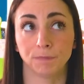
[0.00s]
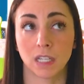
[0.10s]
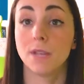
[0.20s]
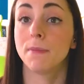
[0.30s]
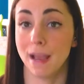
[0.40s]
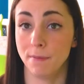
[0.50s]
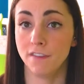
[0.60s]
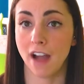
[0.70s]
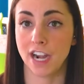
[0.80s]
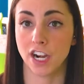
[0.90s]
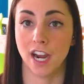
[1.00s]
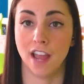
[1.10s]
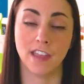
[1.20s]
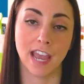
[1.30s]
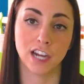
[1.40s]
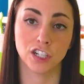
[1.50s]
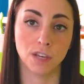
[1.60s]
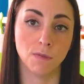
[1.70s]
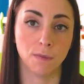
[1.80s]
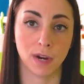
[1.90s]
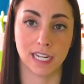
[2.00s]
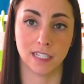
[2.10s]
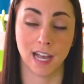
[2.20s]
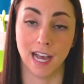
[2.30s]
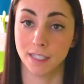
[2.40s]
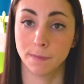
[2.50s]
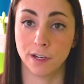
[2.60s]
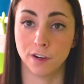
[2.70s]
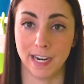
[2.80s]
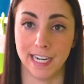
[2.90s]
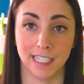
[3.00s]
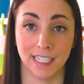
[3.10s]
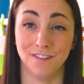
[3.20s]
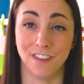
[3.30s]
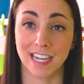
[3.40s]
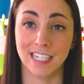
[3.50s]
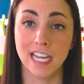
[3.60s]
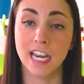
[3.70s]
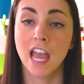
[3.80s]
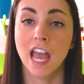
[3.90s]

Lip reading: supply provider, and they actually will bring us hospital grade disinfectant.